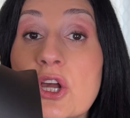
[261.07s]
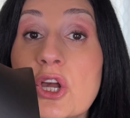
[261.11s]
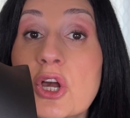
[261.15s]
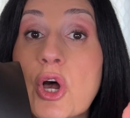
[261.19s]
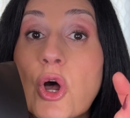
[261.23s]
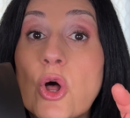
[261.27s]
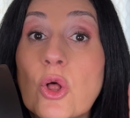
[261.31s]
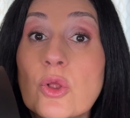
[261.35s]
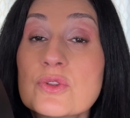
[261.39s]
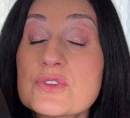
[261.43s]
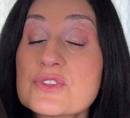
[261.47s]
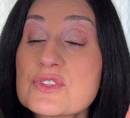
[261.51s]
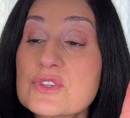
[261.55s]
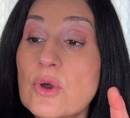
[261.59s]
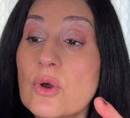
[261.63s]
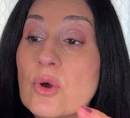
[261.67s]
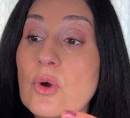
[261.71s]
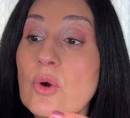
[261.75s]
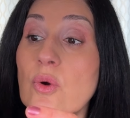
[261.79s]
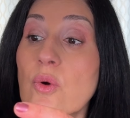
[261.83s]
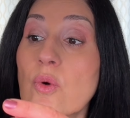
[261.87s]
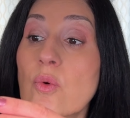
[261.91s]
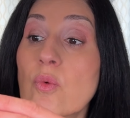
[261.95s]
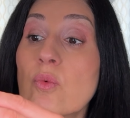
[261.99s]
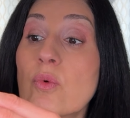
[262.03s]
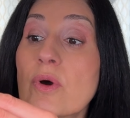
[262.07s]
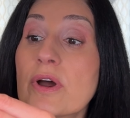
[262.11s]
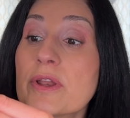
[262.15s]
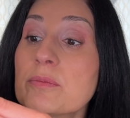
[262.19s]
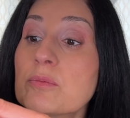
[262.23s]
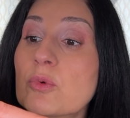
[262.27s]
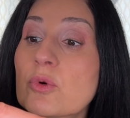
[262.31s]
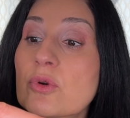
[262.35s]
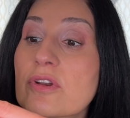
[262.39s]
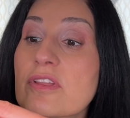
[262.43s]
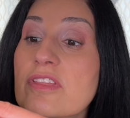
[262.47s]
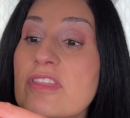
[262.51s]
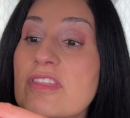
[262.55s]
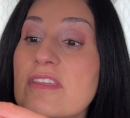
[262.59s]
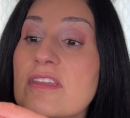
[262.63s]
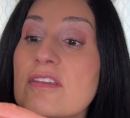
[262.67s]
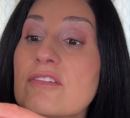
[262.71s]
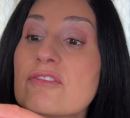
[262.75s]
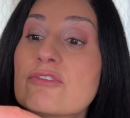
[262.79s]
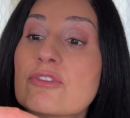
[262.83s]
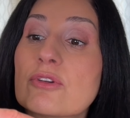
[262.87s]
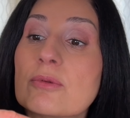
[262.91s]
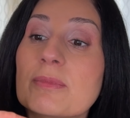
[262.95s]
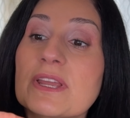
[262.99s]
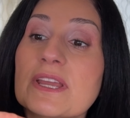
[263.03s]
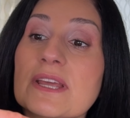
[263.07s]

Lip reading: Also, one more thing for me,